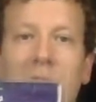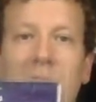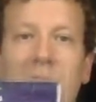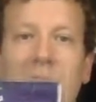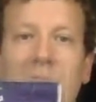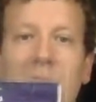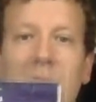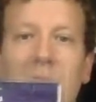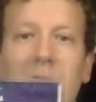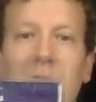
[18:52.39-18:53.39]
at the
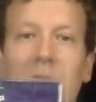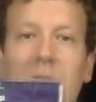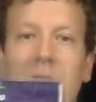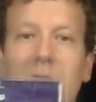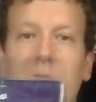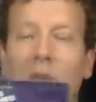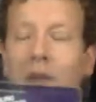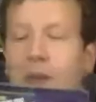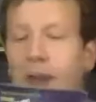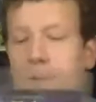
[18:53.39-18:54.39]
restaurant that he
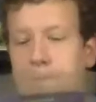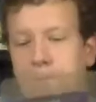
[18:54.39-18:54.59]
works at.